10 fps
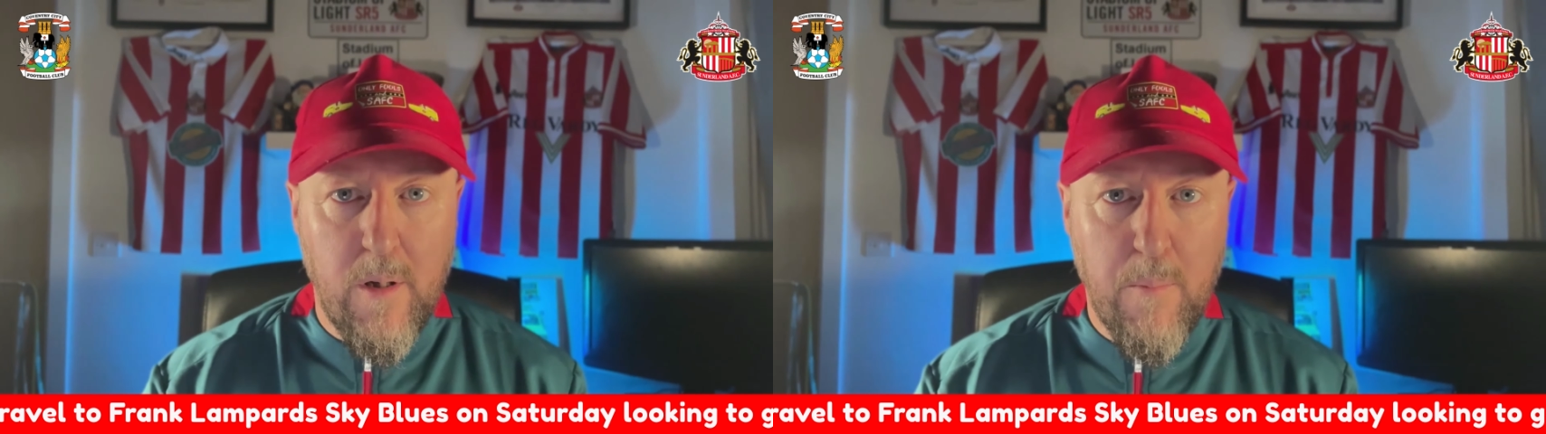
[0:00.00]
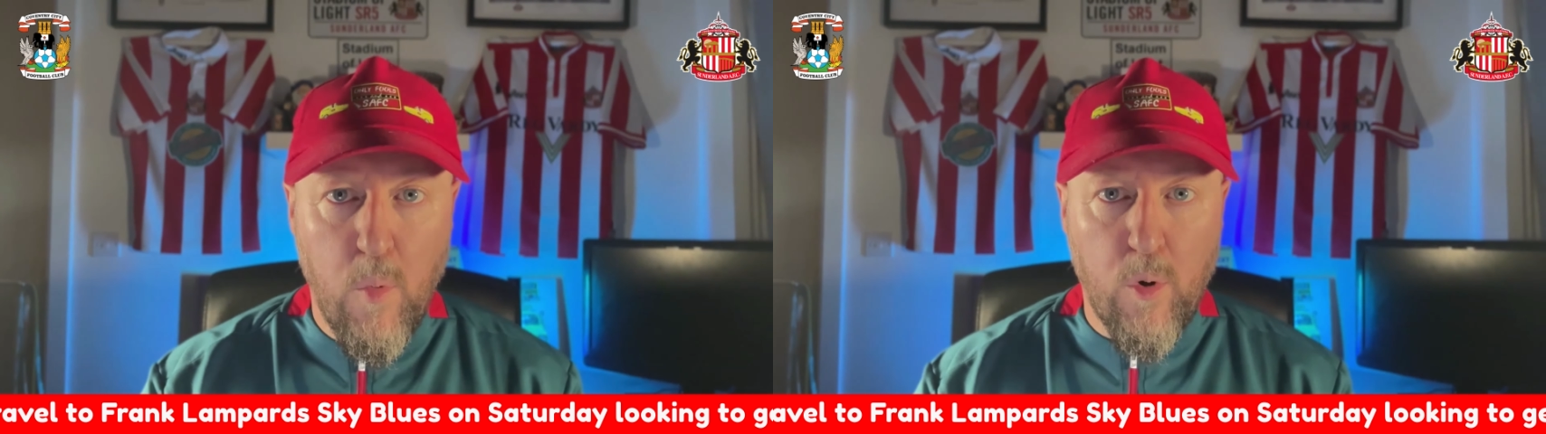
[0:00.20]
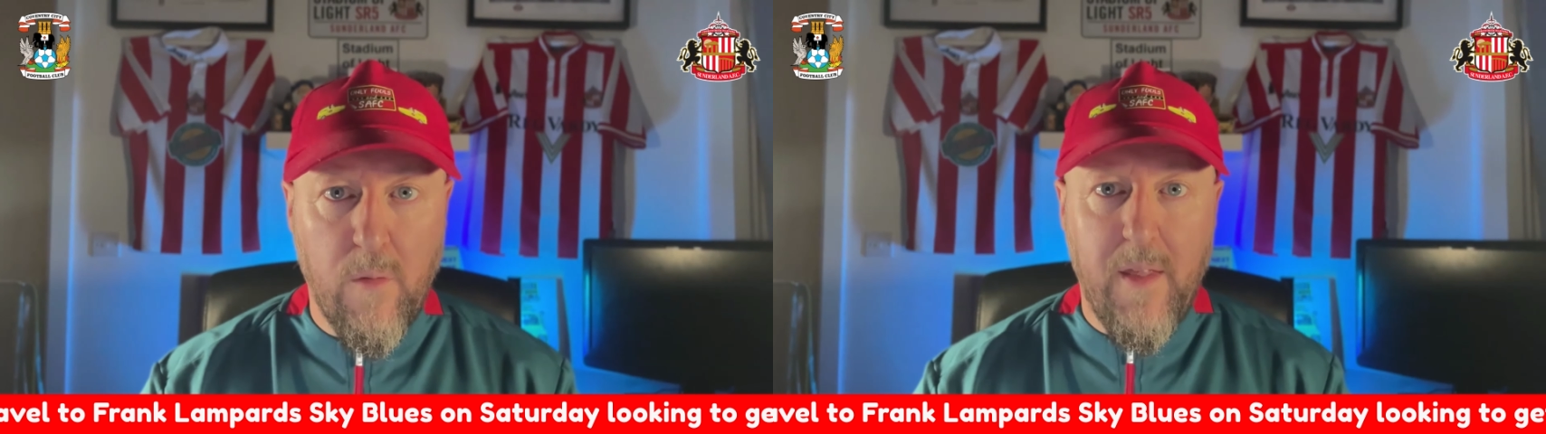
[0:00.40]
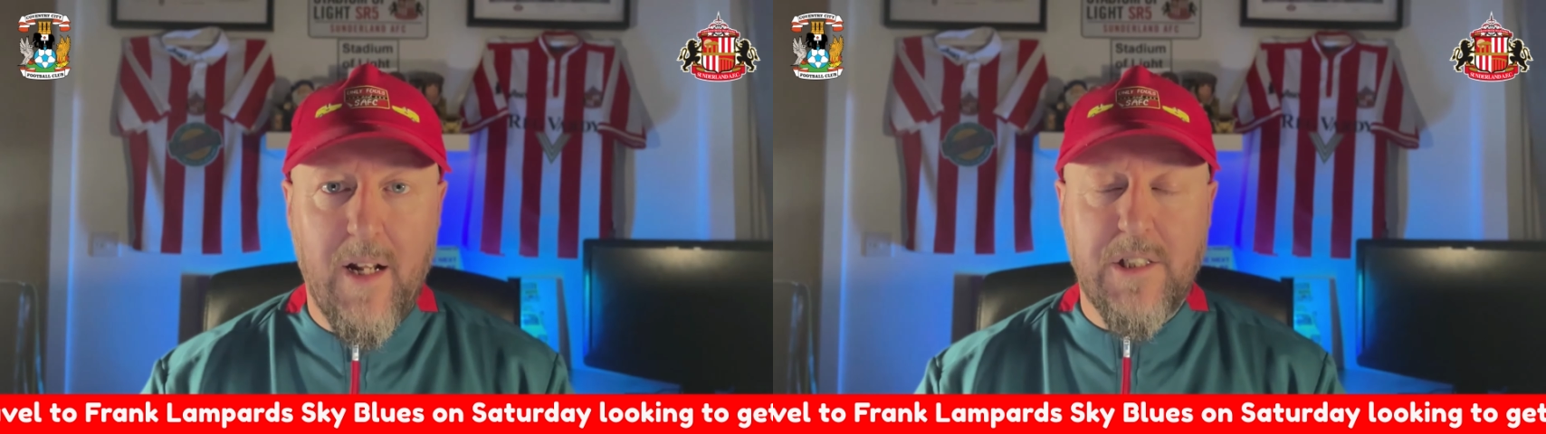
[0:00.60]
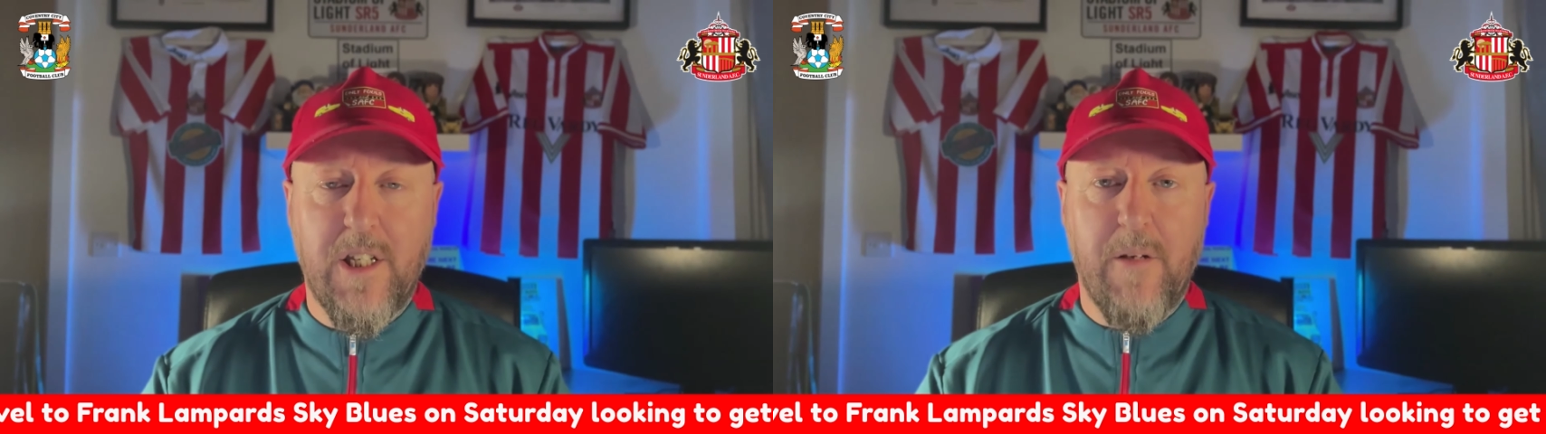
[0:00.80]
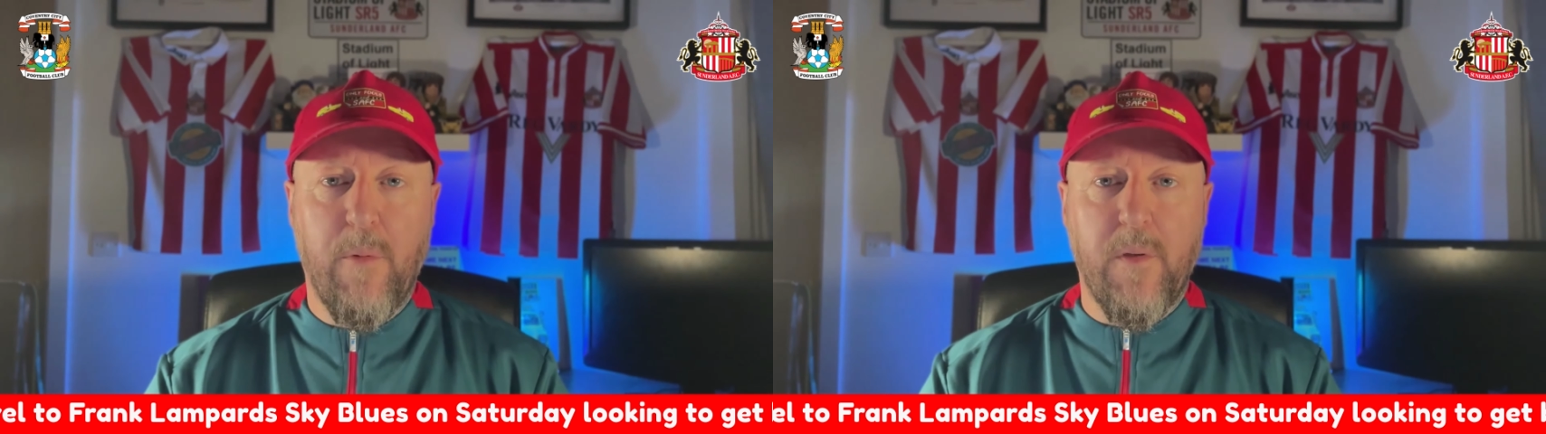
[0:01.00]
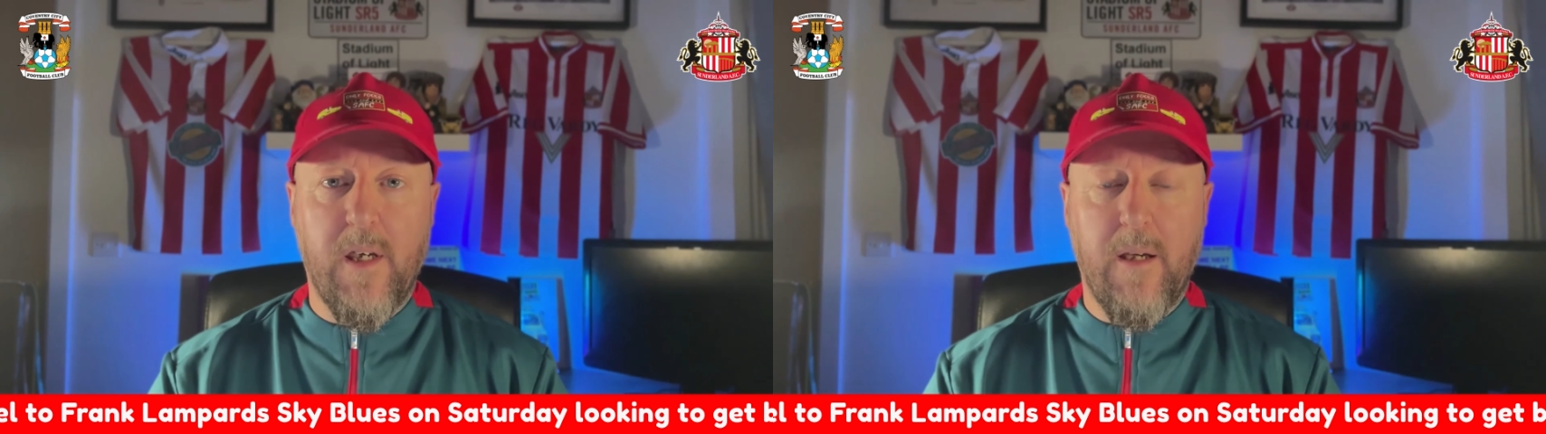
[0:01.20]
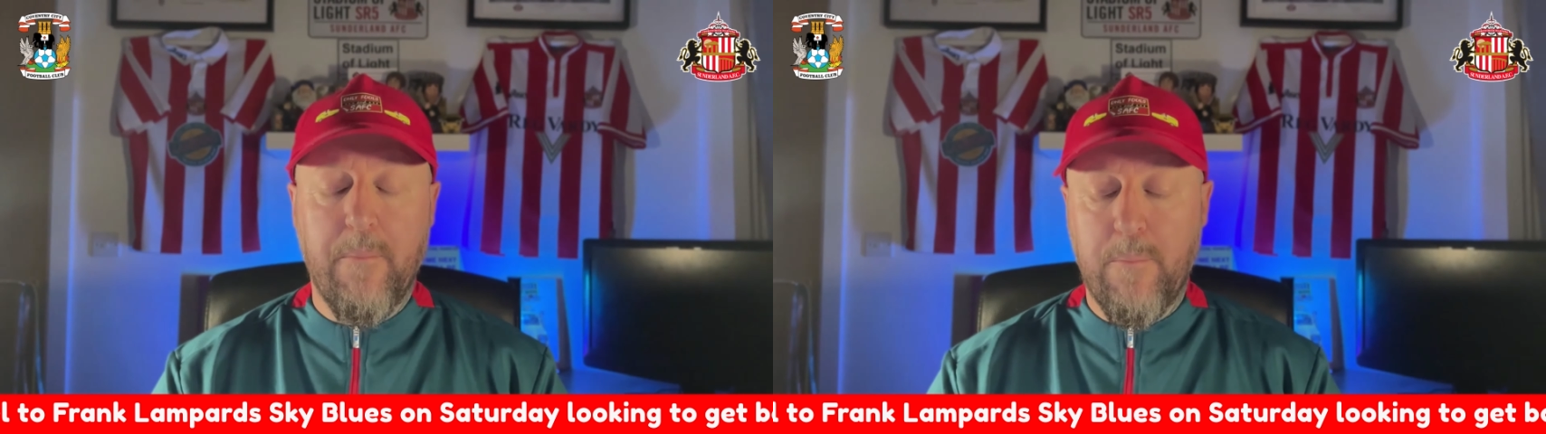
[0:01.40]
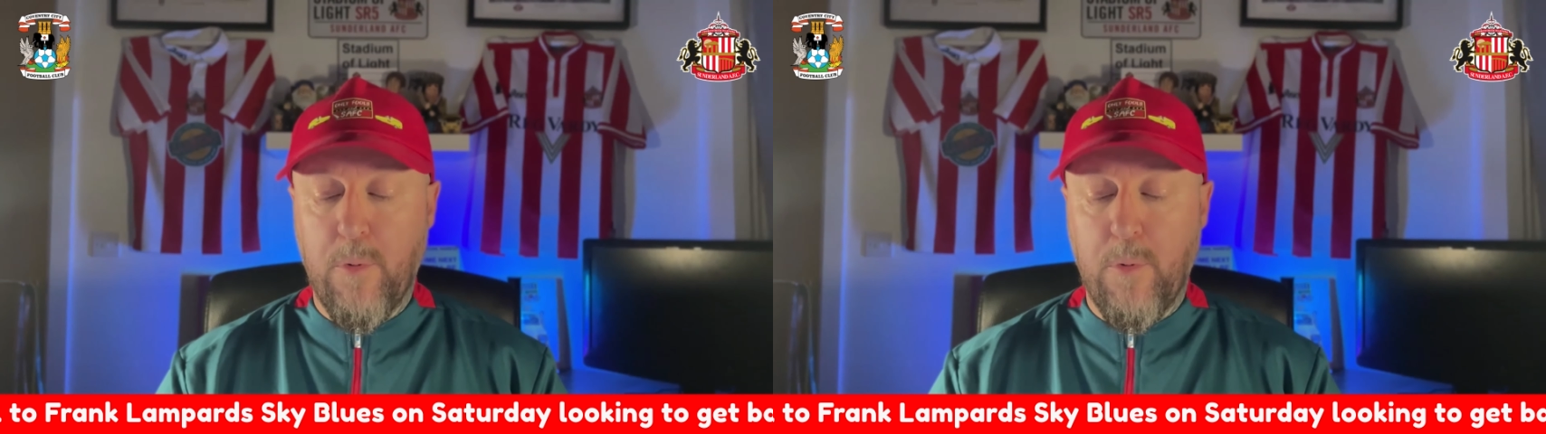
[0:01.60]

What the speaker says: moan on there last night about the game,